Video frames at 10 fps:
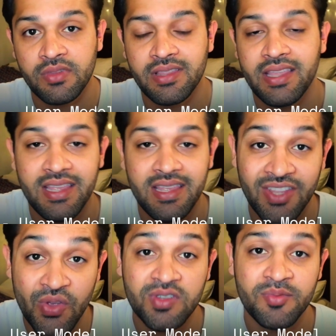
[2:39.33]
the
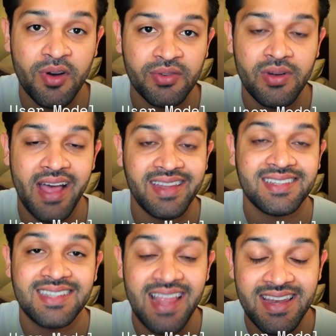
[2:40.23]
user model and
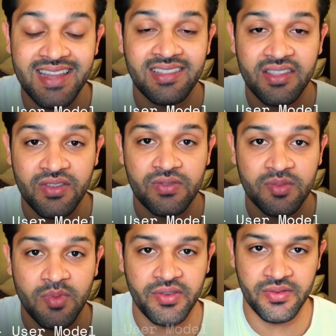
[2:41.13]
extending the user
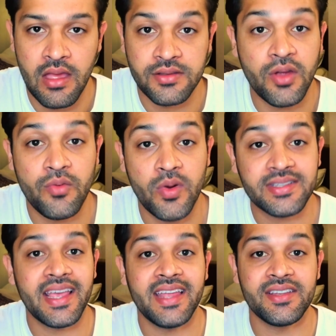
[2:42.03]
model. So
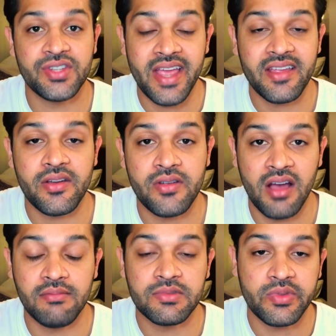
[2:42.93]
once again, Django
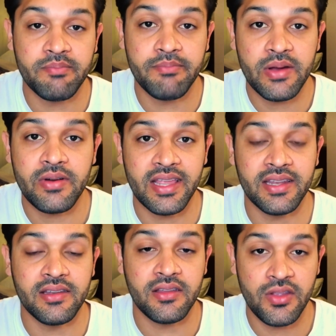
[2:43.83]
comes with a
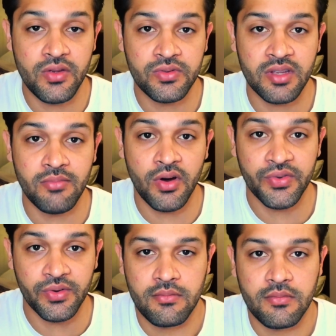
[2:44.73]
built-in user
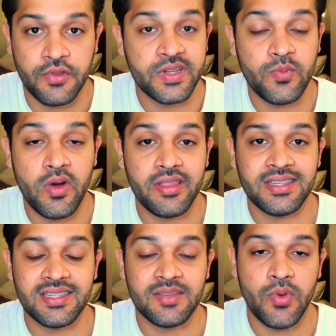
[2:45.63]
model. The reason why
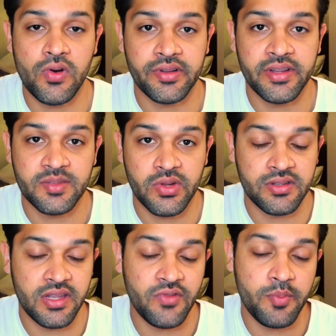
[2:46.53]
this is important is because
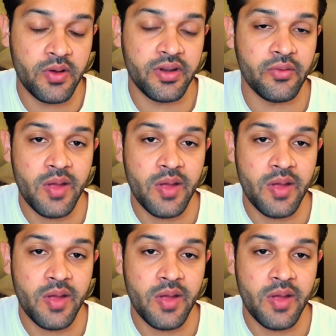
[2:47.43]
if you're building web